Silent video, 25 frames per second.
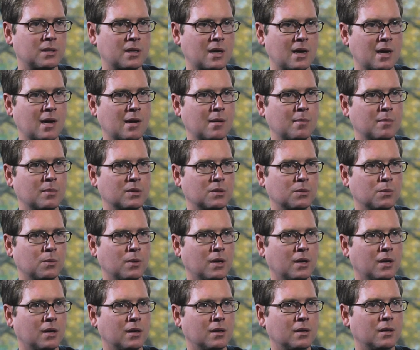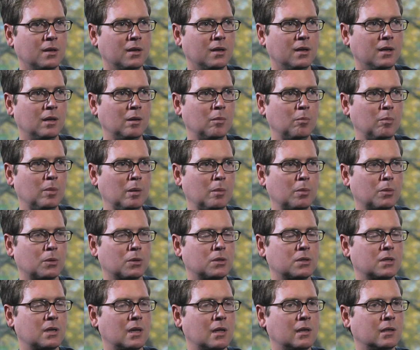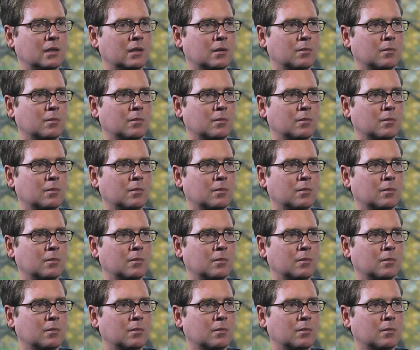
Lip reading: times when people are telling